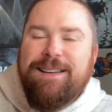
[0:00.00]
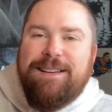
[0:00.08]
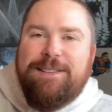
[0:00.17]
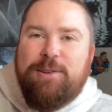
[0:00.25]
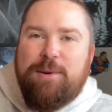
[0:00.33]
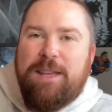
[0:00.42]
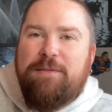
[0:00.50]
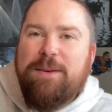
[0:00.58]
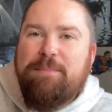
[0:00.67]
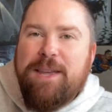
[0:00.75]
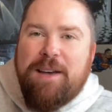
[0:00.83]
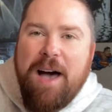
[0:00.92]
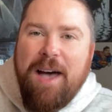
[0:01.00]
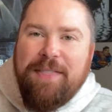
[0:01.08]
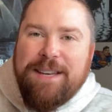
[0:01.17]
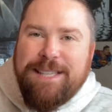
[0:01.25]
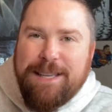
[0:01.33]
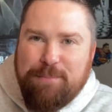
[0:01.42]
So even beyond
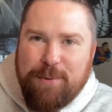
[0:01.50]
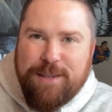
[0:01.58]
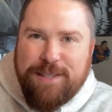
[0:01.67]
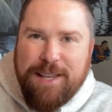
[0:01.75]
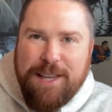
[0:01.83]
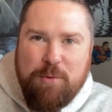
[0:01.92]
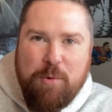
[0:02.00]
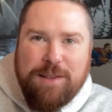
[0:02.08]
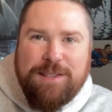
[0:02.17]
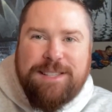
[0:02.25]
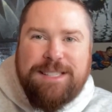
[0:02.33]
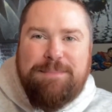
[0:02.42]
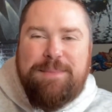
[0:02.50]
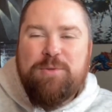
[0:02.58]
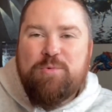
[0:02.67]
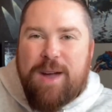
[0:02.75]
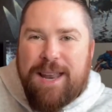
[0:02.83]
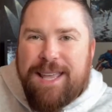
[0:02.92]
the 10%, he wants us to be
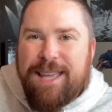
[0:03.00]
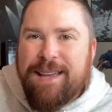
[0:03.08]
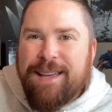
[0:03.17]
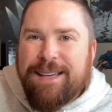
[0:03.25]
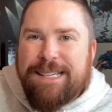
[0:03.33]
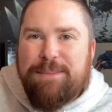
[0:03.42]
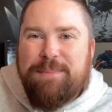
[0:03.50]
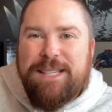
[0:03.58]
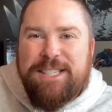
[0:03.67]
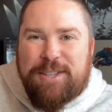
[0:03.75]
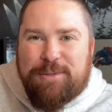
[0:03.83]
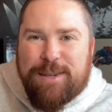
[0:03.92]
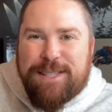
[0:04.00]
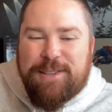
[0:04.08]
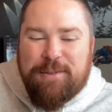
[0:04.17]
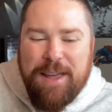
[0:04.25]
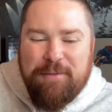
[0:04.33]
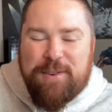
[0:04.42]
ready, to be generous
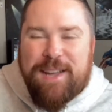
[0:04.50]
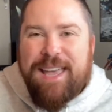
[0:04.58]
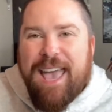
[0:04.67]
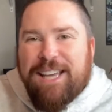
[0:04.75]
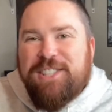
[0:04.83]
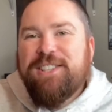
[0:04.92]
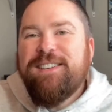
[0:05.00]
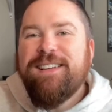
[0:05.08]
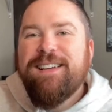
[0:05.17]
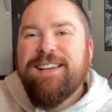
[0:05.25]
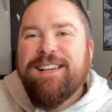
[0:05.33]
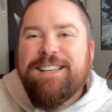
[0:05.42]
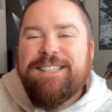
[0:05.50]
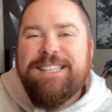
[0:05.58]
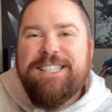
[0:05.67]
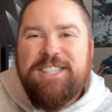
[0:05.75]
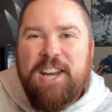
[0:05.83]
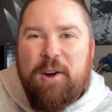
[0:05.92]
on every occasion, to
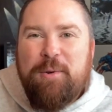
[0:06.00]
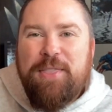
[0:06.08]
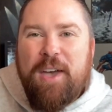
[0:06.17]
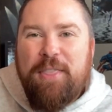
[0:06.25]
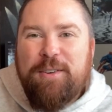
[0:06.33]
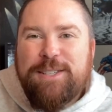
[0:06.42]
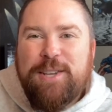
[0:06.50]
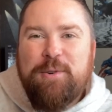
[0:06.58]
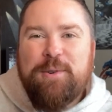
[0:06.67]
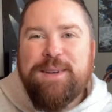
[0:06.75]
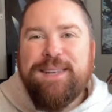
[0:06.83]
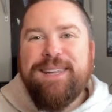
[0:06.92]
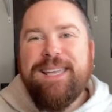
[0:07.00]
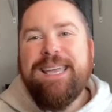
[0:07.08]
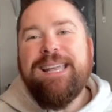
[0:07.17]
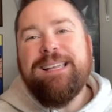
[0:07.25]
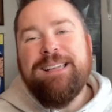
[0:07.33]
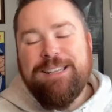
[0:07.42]
share with others who are in
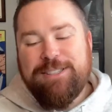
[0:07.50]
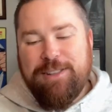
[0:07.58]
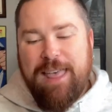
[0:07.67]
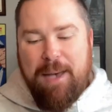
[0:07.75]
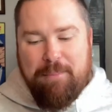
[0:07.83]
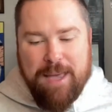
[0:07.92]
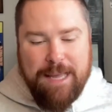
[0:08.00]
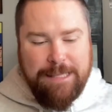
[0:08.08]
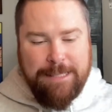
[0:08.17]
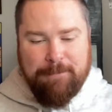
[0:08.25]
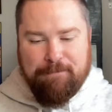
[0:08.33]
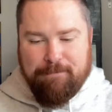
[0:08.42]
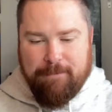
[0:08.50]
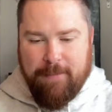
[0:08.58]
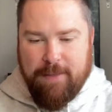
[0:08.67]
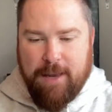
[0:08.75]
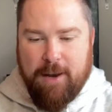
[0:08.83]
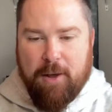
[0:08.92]
need. So that means
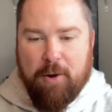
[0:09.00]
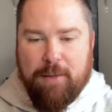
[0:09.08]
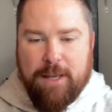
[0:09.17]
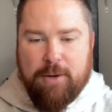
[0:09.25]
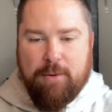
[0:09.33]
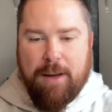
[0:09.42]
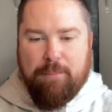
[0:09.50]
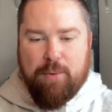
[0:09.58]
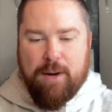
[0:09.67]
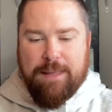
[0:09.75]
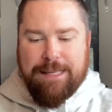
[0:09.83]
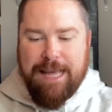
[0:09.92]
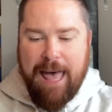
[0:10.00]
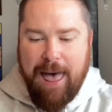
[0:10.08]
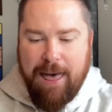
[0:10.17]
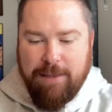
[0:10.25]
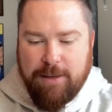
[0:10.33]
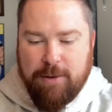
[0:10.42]
that not only do I bring the
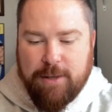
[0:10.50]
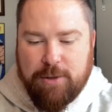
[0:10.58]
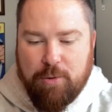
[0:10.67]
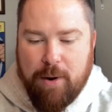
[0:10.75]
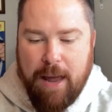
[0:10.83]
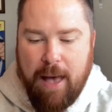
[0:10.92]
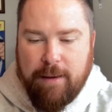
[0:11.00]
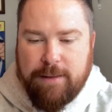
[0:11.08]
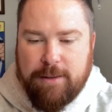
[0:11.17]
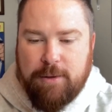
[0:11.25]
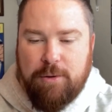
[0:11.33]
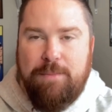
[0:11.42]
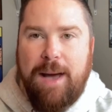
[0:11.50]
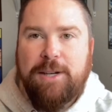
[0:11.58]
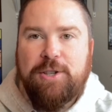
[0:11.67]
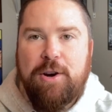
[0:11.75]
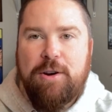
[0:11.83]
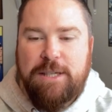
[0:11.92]
tithe to the storehouse, to my
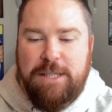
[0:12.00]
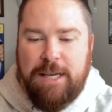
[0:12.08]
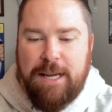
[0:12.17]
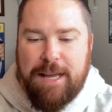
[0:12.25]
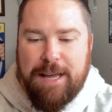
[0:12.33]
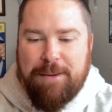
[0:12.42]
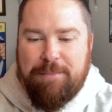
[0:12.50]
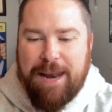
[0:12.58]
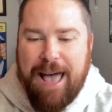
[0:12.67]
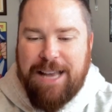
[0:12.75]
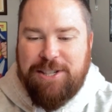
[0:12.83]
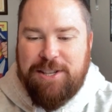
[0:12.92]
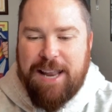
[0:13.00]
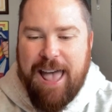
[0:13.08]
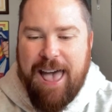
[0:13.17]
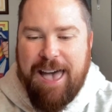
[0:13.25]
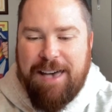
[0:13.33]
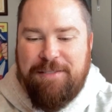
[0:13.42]
church, but I should
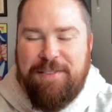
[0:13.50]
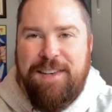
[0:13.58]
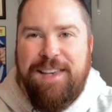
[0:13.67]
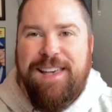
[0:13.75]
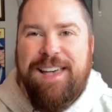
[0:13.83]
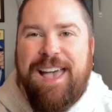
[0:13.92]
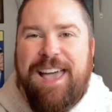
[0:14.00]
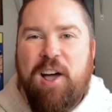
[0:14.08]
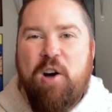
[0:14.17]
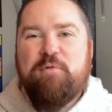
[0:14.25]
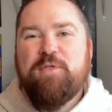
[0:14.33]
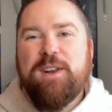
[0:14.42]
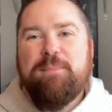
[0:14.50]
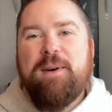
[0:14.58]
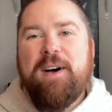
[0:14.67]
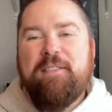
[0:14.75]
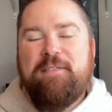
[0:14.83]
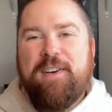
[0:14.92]
have an over and
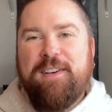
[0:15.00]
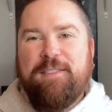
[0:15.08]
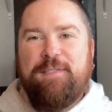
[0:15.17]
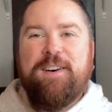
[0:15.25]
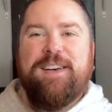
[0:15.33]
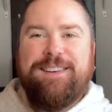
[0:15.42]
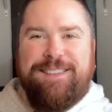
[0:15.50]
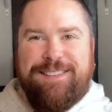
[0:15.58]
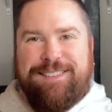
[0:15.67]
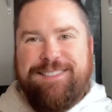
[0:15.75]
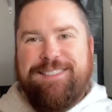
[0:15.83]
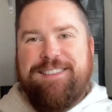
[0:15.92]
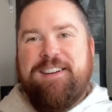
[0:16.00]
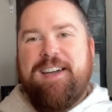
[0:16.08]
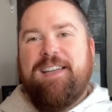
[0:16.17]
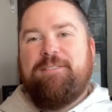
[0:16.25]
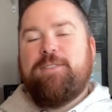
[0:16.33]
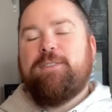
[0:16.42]
above fund. All
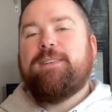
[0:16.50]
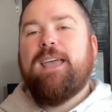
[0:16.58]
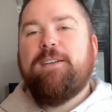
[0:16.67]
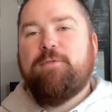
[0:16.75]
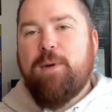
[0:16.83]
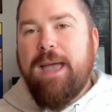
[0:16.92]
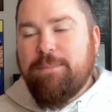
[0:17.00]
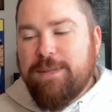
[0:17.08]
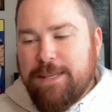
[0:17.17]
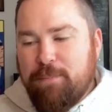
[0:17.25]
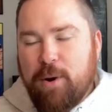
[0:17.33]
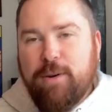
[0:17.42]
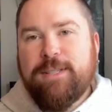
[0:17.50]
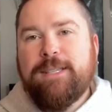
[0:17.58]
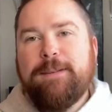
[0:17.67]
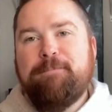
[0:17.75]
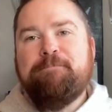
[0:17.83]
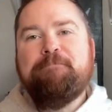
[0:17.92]
right, if you're a Dave Ramsey
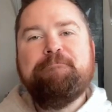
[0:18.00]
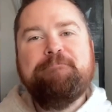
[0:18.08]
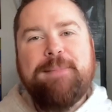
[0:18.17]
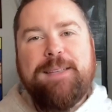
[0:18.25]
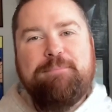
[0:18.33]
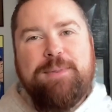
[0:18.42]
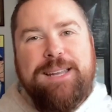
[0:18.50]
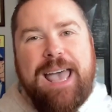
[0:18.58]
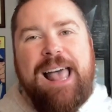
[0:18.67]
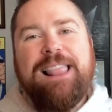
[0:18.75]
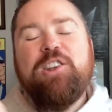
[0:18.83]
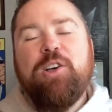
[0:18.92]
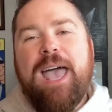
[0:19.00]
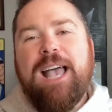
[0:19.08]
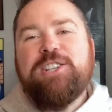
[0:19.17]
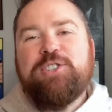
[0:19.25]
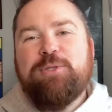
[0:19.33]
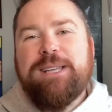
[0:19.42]
person, put a little
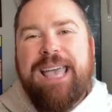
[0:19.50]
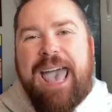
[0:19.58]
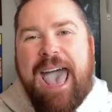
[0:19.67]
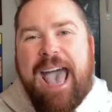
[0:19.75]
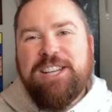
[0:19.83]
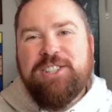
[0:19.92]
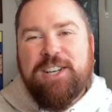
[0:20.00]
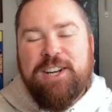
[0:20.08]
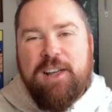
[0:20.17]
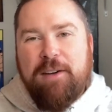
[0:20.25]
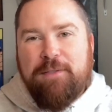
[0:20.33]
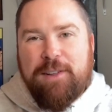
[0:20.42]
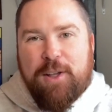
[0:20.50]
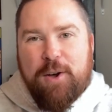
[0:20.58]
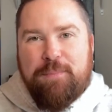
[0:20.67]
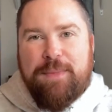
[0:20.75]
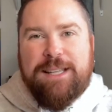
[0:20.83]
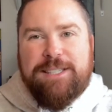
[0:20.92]
extra cash in an
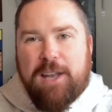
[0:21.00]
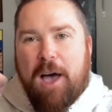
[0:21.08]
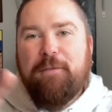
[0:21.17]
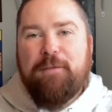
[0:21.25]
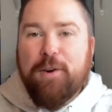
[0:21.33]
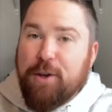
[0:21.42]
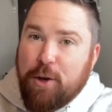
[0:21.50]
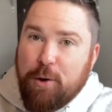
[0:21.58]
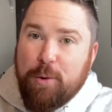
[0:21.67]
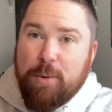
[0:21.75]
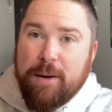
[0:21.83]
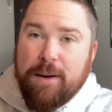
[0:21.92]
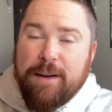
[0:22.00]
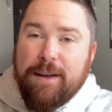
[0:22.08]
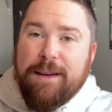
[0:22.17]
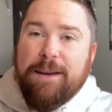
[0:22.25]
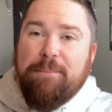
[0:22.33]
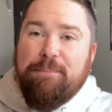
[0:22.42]
envelope that's not for you,
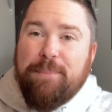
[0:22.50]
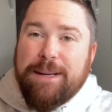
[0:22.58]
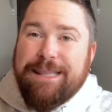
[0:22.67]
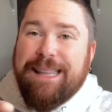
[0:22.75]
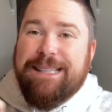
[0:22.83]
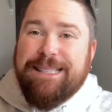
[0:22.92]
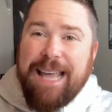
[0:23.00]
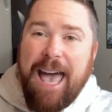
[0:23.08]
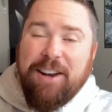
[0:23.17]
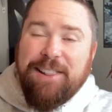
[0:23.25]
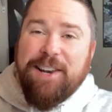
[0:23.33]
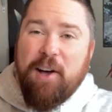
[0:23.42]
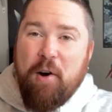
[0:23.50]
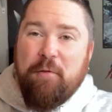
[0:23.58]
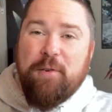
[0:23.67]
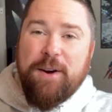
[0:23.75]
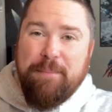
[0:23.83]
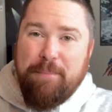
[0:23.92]
but title it
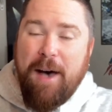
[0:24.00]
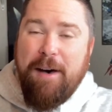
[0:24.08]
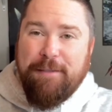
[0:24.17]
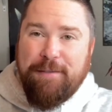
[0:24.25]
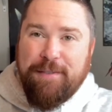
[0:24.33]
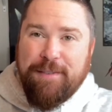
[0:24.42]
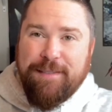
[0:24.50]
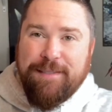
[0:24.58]
over and above.